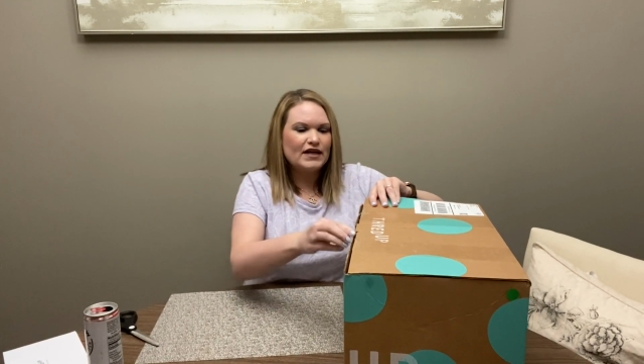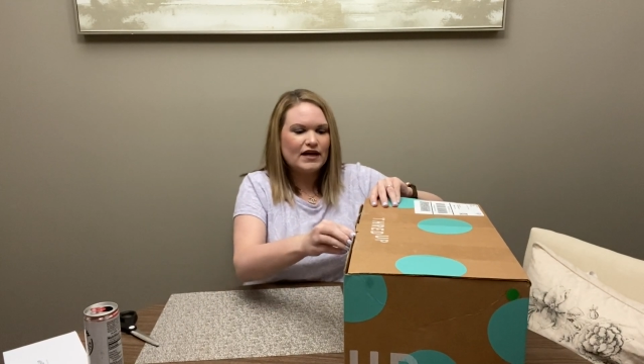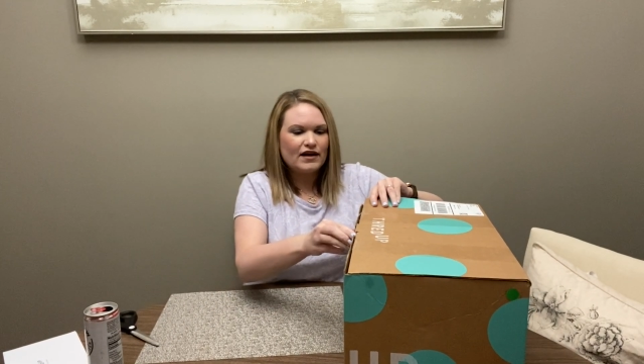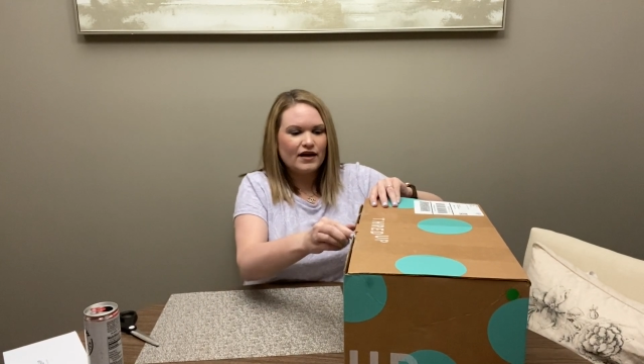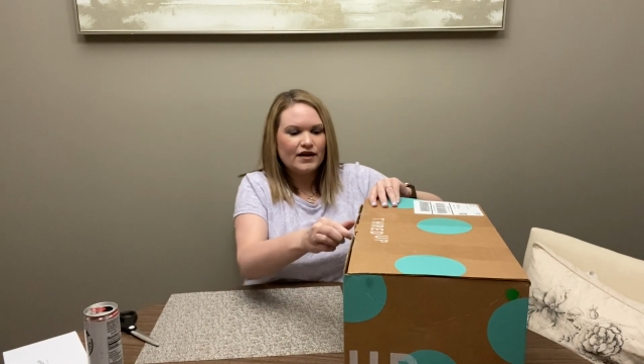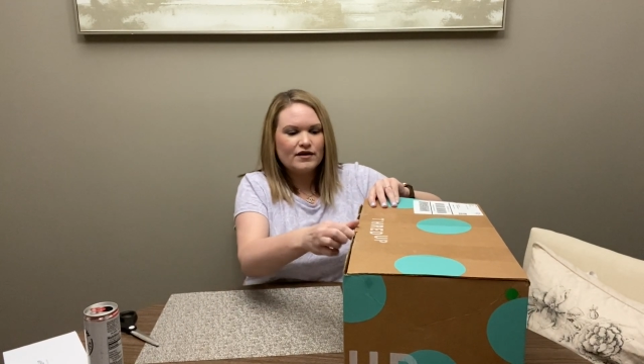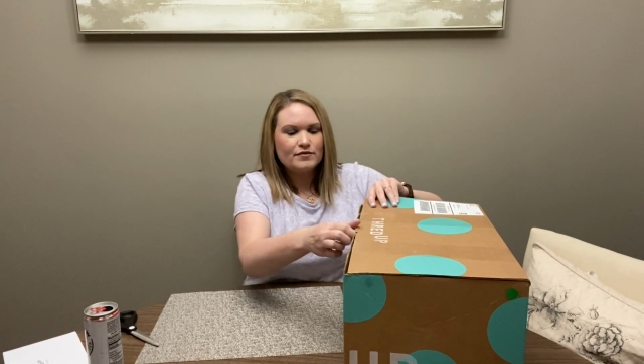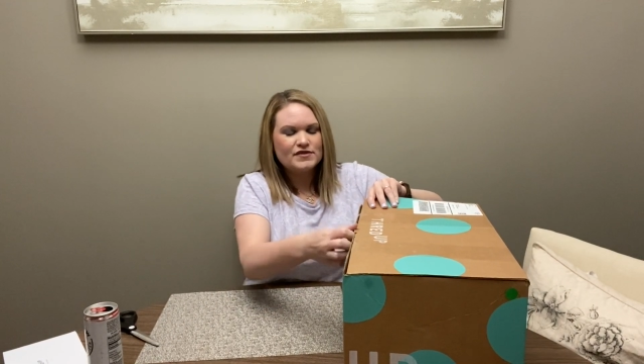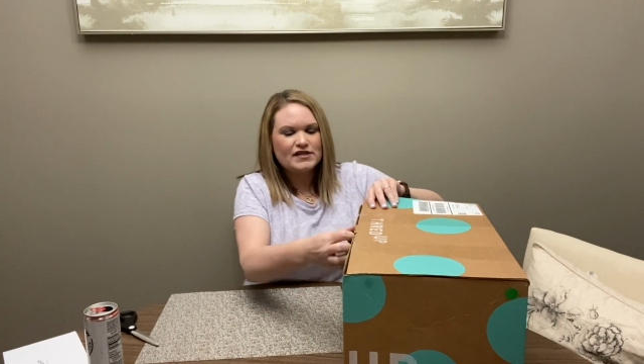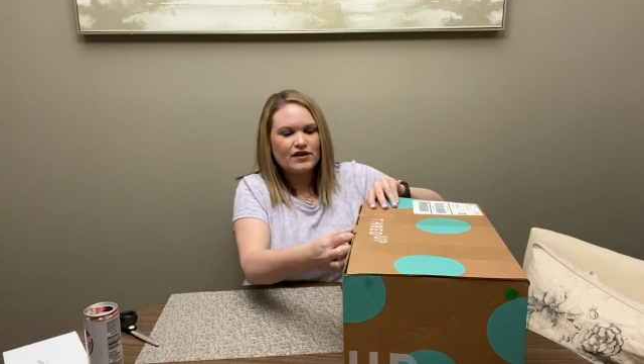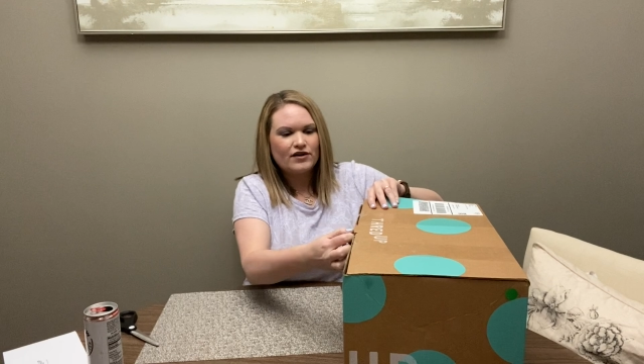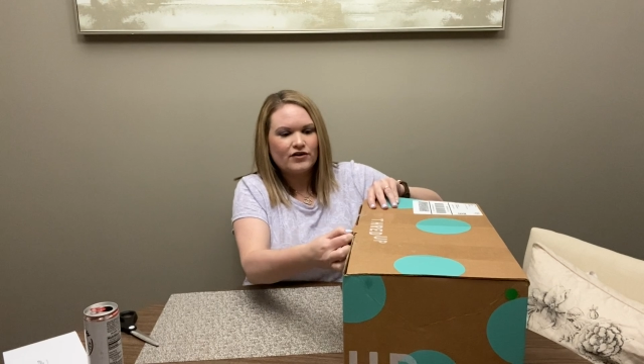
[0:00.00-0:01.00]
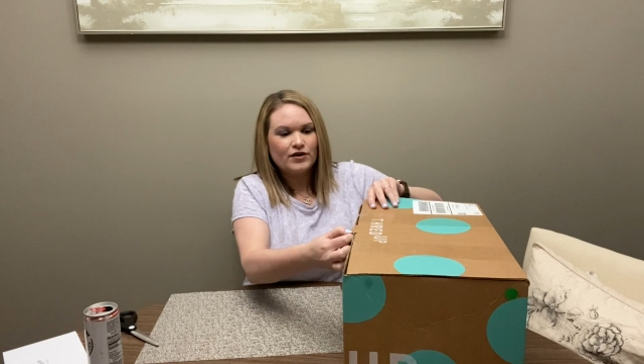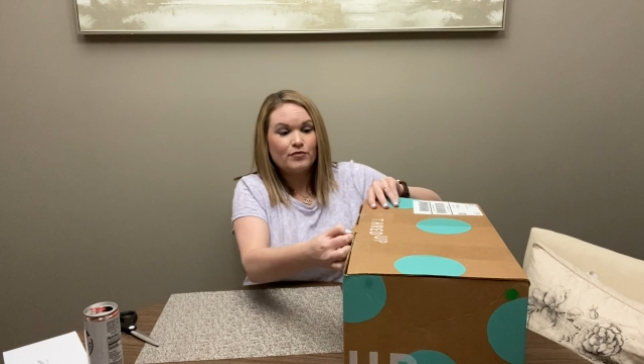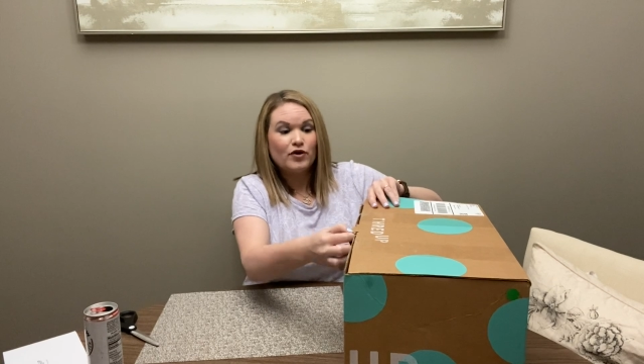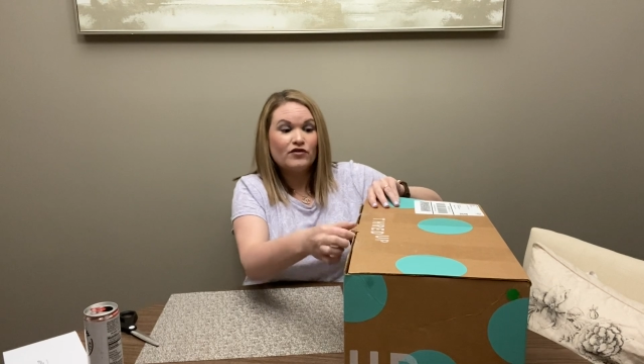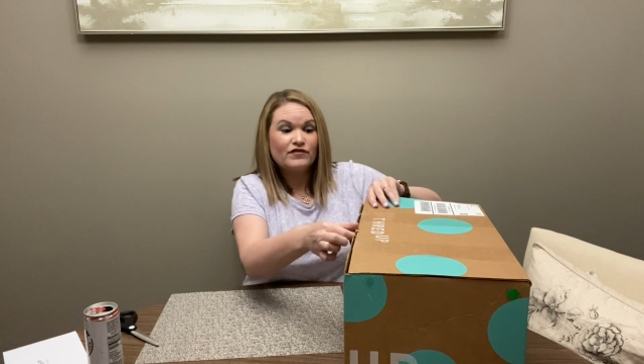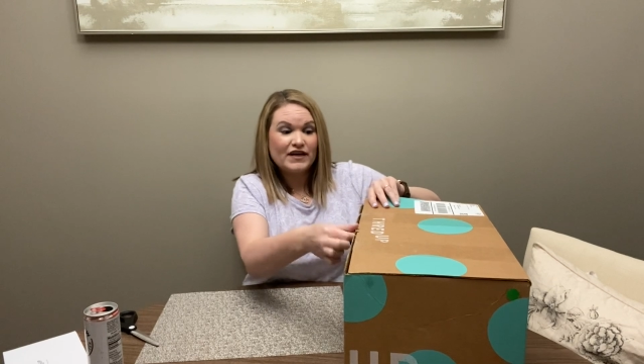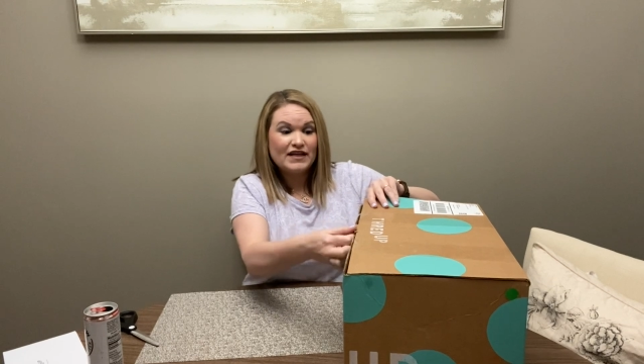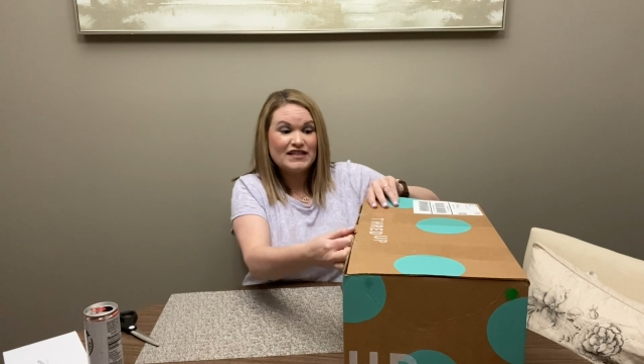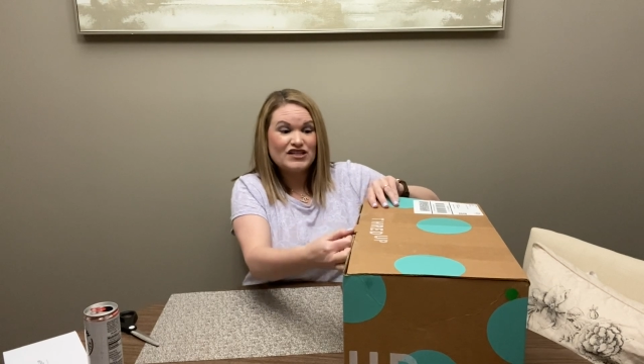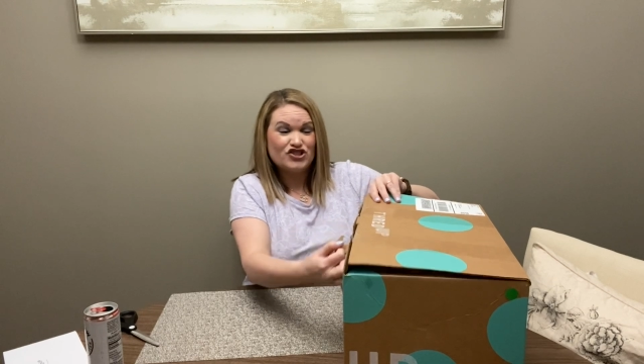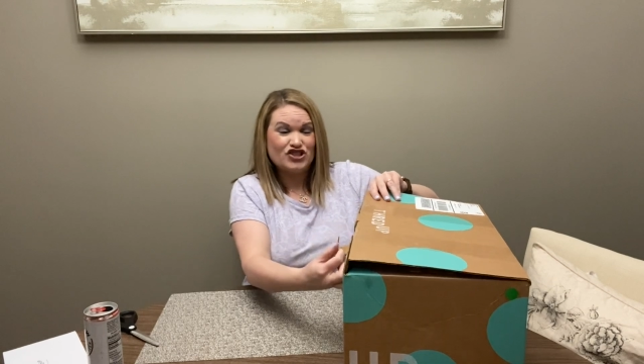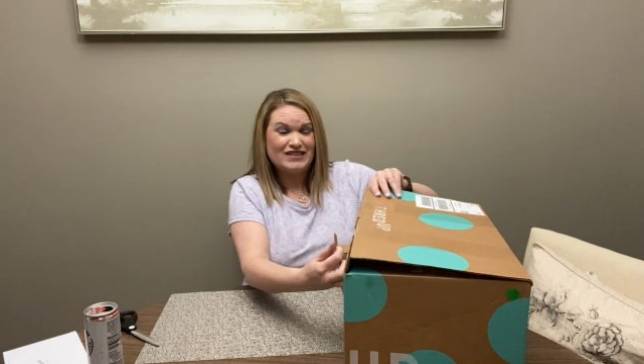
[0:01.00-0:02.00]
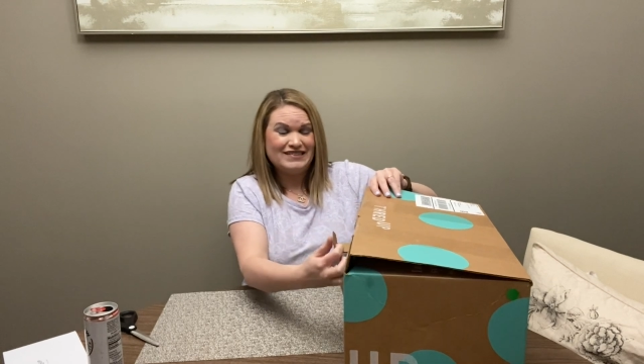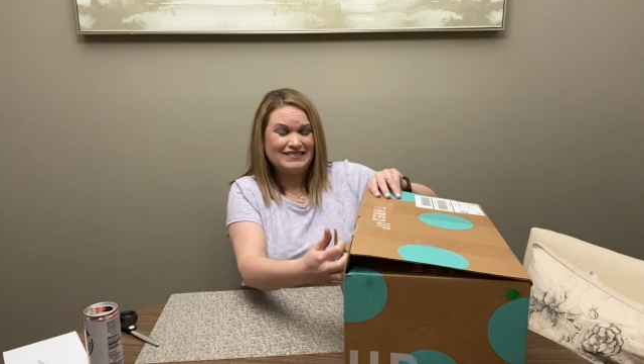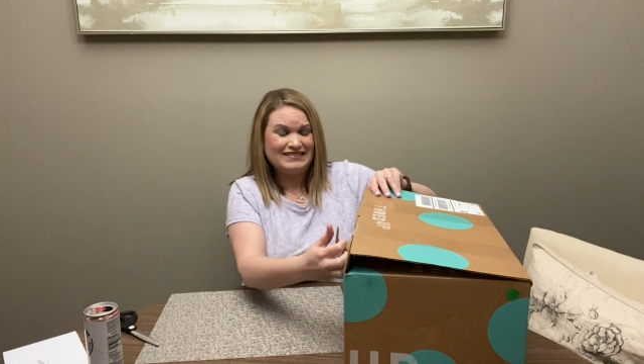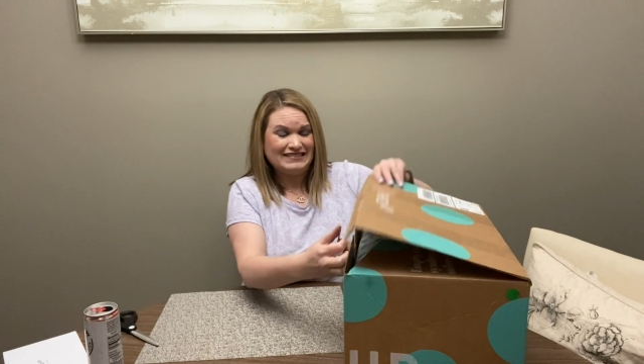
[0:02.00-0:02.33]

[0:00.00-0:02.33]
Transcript: get items that are in perfect condition.